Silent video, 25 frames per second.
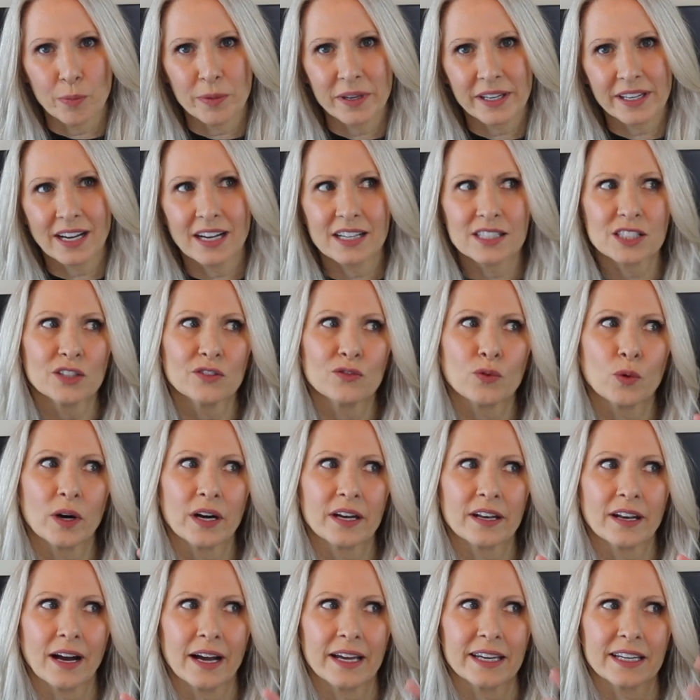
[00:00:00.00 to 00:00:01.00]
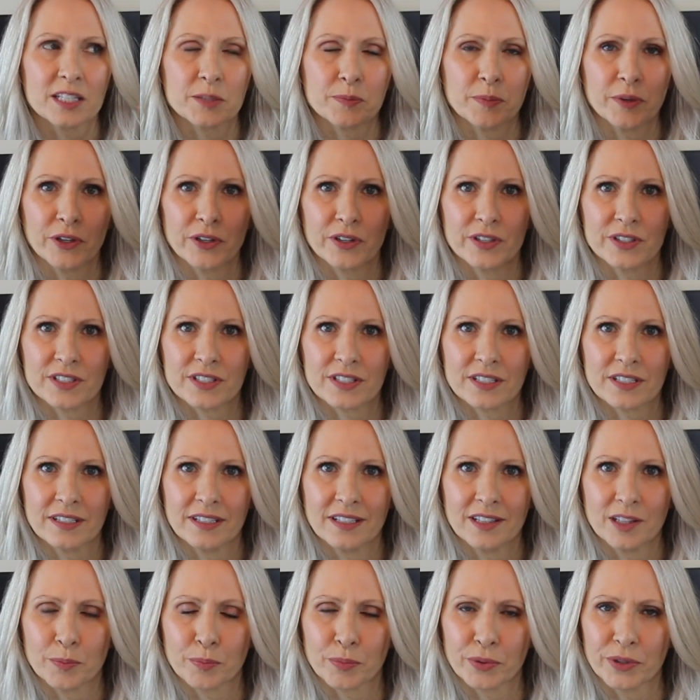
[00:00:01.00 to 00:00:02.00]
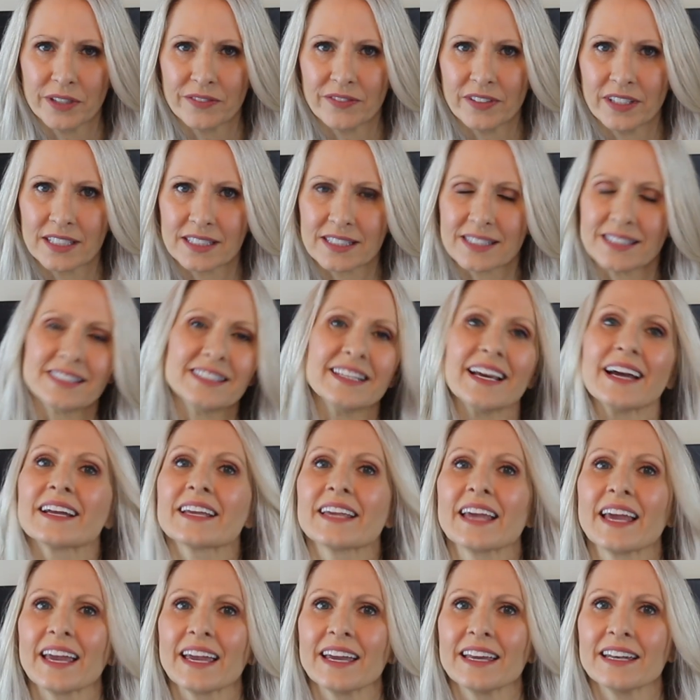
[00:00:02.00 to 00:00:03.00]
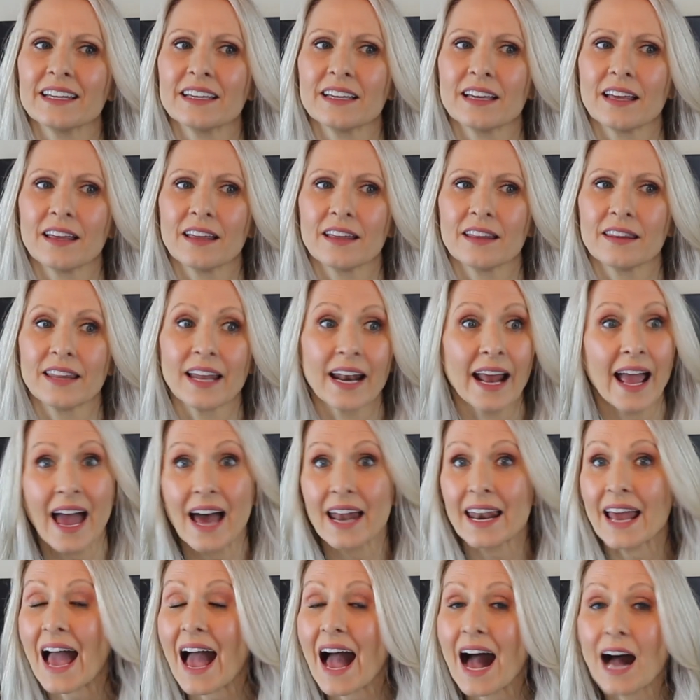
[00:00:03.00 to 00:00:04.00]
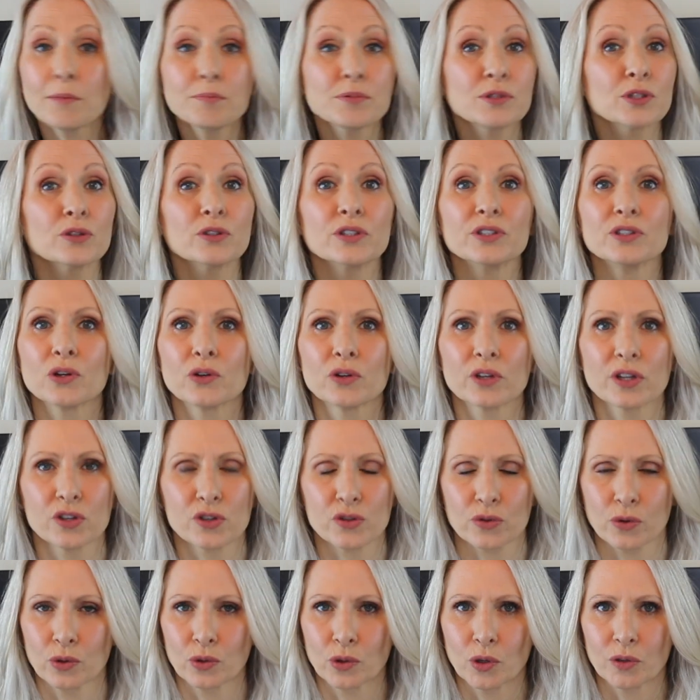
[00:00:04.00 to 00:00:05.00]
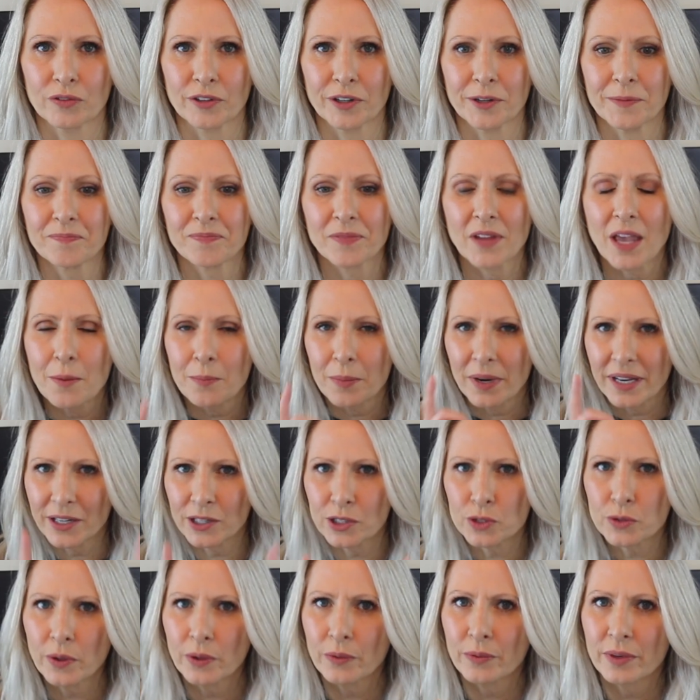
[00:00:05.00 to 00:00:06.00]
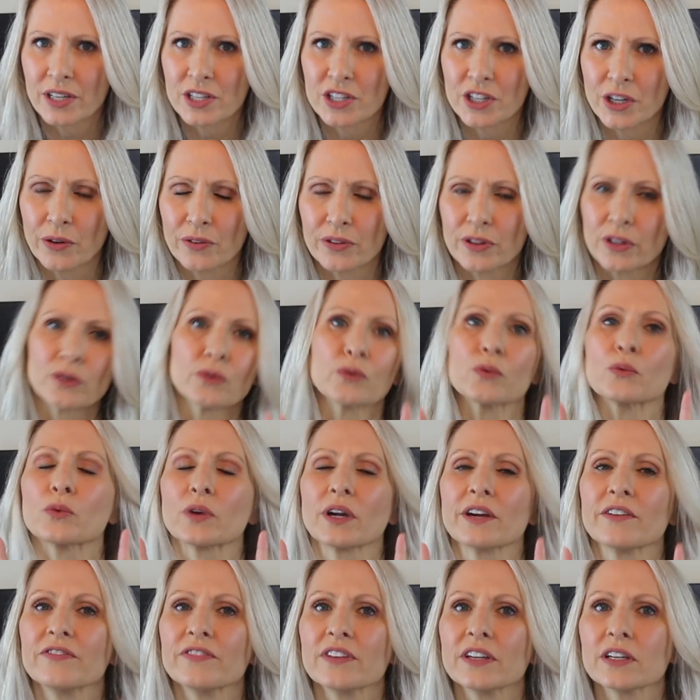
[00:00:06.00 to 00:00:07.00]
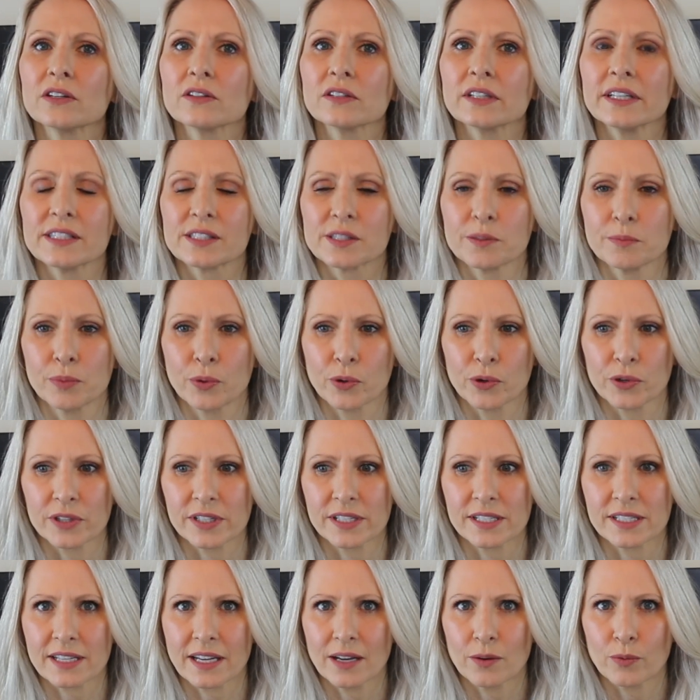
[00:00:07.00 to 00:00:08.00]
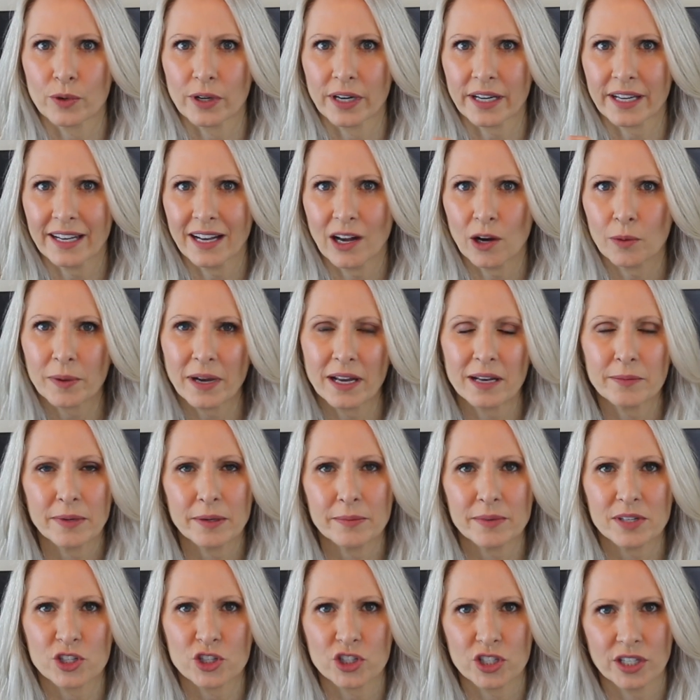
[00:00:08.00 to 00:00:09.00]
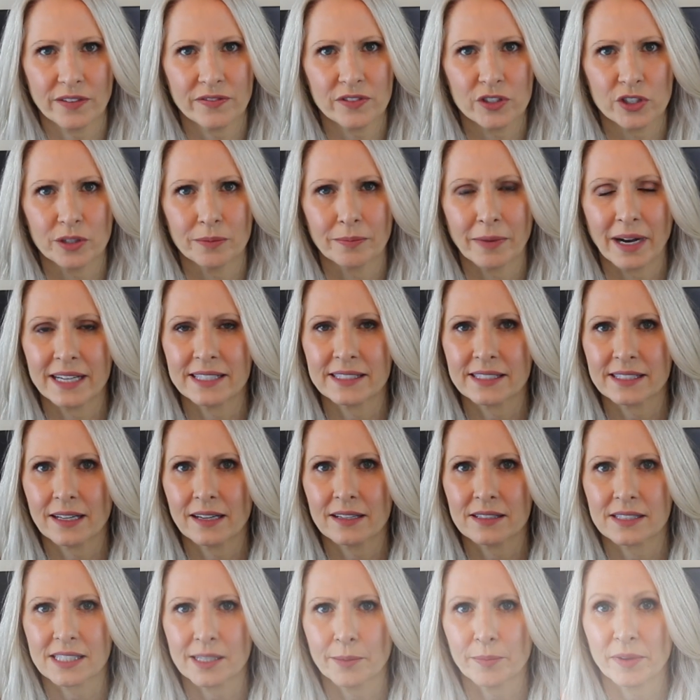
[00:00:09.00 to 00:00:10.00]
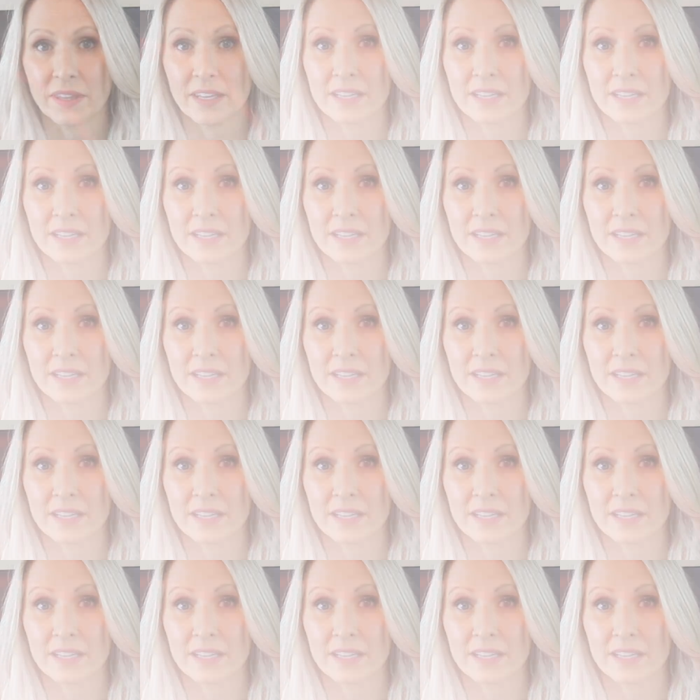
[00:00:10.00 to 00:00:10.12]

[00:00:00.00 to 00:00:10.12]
because of what I experienced in the previous decade that I had absolutely no control over. But here's what I want to share with you where I feel it's important and where I can help kind of maybe shift your mindset on some of